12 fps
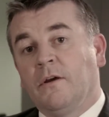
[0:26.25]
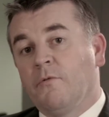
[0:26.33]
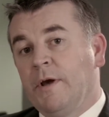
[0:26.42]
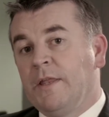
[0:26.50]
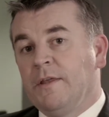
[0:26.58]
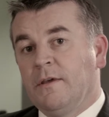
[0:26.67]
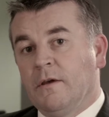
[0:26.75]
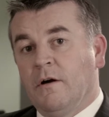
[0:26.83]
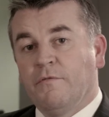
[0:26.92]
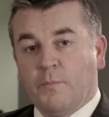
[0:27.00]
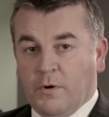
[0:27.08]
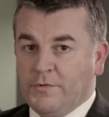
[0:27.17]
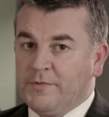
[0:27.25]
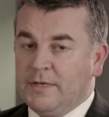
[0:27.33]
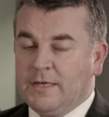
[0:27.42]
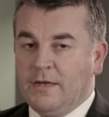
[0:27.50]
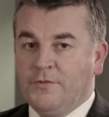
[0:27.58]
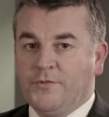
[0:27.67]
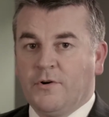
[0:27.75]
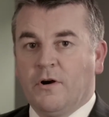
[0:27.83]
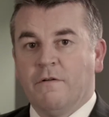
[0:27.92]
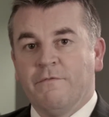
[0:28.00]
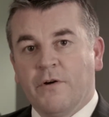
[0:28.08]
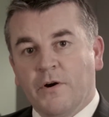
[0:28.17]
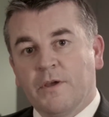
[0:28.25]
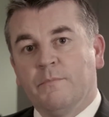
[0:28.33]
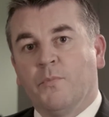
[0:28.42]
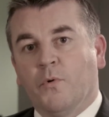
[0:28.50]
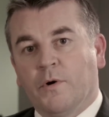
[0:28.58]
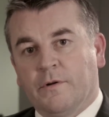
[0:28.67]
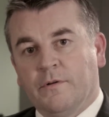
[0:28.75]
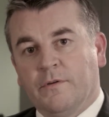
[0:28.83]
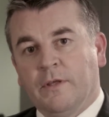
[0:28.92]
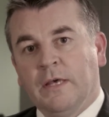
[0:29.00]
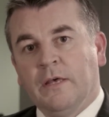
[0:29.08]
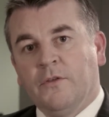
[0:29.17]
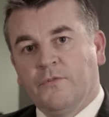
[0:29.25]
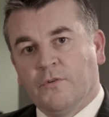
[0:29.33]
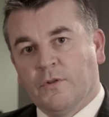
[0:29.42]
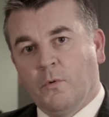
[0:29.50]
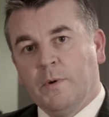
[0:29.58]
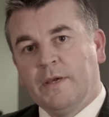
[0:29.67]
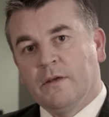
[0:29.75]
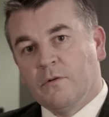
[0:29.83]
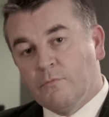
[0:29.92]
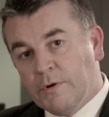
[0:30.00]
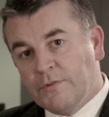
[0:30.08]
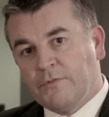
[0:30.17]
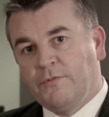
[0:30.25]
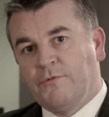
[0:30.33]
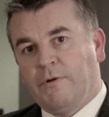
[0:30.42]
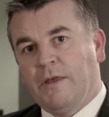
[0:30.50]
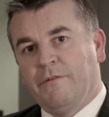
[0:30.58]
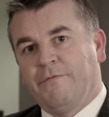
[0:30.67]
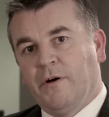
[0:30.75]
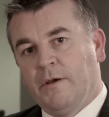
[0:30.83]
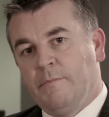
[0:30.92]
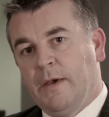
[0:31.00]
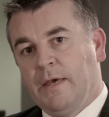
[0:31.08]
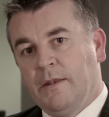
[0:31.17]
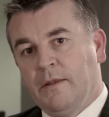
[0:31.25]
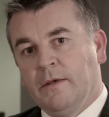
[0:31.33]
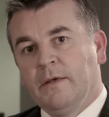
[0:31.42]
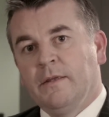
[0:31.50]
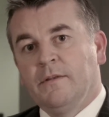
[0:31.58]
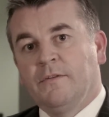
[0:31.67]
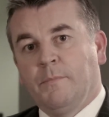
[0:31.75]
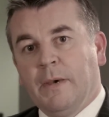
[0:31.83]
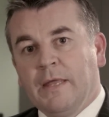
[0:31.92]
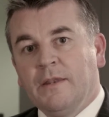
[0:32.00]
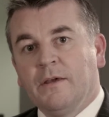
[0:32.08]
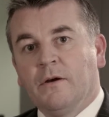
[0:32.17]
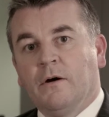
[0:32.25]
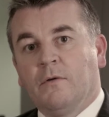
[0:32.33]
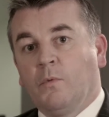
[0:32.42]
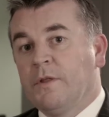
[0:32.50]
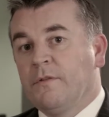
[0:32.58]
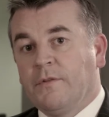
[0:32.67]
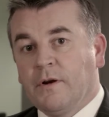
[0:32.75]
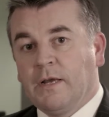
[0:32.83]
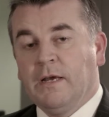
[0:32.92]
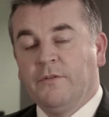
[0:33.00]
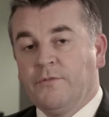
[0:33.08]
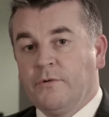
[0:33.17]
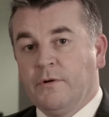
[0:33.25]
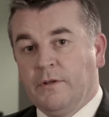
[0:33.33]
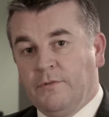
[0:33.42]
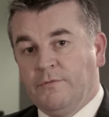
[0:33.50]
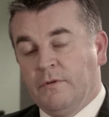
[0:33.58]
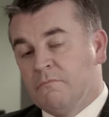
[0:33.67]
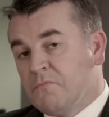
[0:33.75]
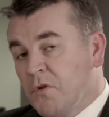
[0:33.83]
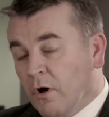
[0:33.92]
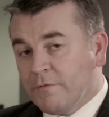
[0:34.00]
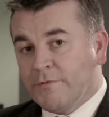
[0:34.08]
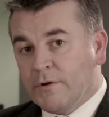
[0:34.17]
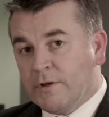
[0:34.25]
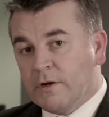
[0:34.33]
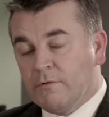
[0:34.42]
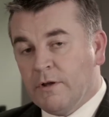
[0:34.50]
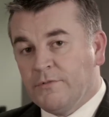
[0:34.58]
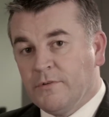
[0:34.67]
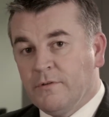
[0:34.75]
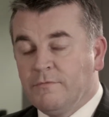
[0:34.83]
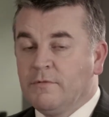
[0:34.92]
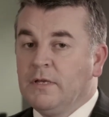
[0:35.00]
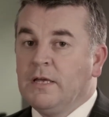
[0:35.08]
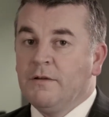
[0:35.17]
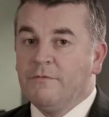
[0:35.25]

and grading of prostate cancer are very important so that we can risk stratify men depending on whether their cancer is not very aggressive,